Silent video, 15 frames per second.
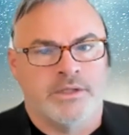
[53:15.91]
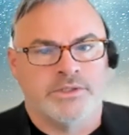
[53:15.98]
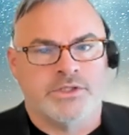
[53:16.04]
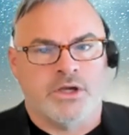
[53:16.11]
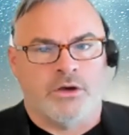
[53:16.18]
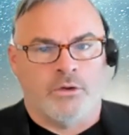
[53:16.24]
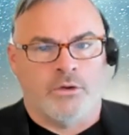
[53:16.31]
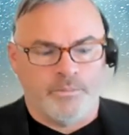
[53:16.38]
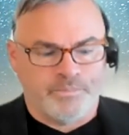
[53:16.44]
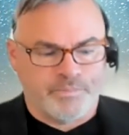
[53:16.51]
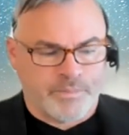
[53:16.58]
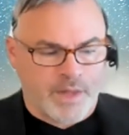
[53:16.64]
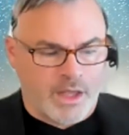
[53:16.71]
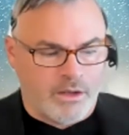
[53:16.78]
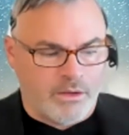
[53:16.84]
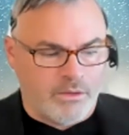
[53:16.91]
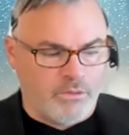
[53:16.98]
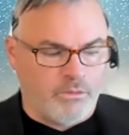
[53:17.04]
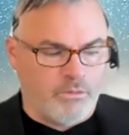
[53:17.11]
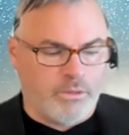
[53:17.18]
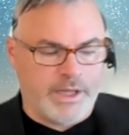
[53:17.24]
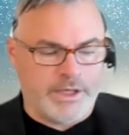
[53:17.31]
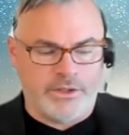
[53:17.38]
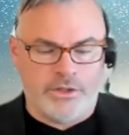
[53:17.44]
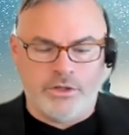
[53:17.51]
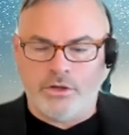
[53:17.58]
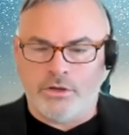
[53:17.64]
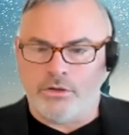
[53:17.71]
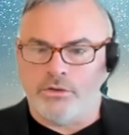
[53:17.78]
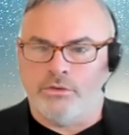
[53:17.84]
So when
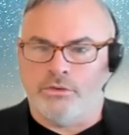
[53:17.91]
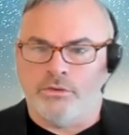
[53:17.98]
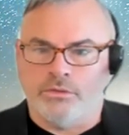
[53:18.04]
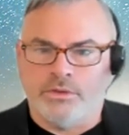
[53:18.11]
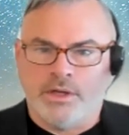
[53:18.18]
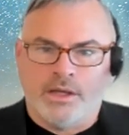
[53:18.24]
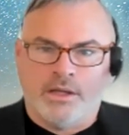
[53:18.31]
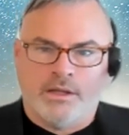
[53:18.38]
you